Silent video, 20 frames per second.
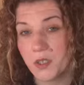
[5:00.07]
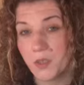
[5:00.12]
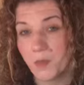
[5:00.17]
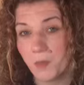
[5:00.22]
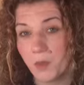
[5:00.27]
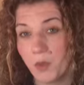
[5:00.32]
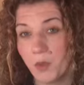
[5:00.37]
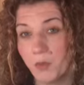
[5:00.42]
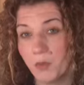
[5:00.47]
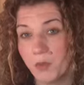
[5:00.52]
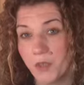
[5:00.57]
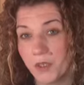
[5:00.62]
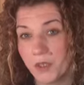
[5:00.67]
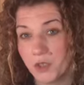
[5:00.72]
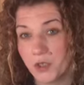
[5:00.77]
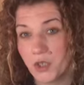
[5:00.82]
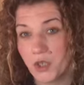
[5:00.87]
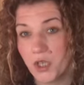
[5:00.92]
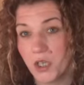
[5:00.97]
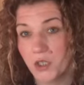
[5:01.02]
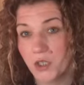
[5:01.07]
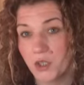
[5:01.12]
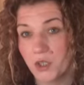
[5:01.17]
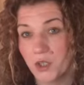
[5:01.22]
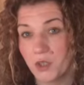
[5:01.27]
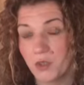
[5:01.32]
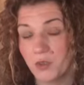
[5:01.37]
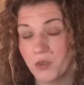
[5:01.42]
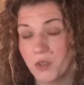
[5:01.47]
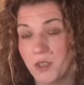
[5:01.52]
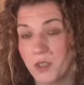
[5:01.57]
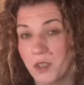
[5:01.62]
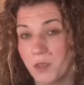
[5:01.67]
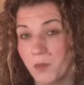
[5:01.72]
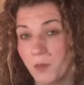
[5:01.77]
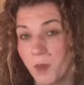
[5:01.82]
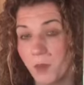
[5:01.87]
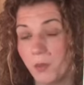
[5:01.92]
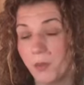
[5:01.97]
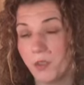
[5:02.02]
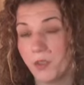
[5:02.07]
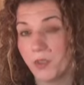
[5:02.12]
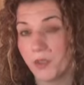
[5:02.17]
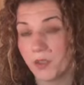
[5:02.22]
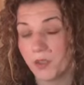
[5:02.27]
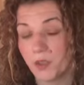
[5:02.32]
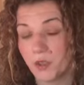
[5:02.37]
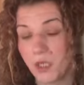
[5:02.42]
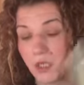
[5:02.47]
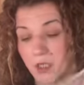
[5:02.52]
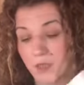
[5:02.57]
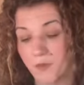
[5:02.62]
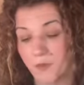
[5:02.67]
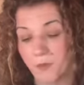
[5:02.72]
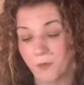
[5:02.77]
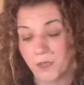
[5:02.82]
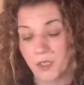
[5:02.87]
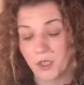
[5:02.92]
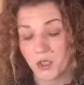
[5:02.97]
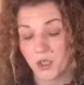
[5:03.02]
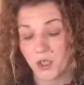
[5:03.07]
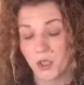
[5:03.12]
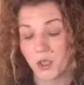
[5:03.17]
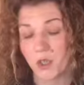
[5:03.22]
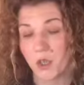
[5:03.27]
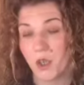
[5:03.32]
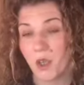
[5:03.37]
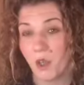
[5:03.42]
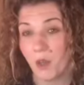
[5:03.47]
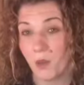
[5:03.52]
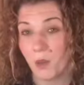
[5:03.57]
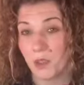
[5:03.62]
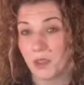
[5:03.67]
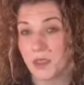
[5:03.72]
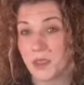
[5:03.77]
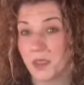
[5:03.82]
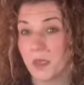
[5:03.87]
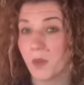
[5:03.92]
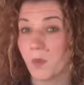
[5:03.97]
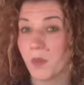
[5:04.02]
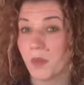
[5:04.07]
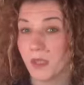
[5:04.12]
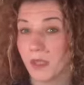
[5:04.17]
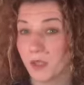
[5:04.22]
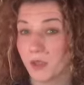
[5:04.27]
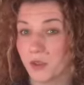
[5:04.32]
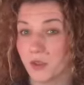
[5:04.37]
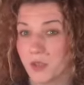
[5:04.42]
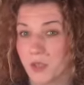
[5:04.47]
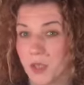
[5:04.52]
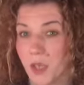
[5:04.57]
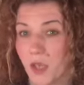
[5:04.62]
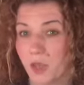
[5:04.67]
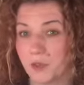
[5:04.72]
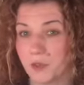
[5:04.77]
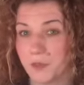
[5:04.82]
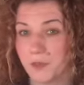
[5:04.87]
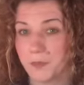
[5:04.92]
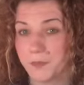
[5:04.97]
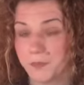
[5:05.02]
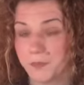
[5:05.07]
it will bring the changes you need. It will bring that transformation. I want to say within yourself.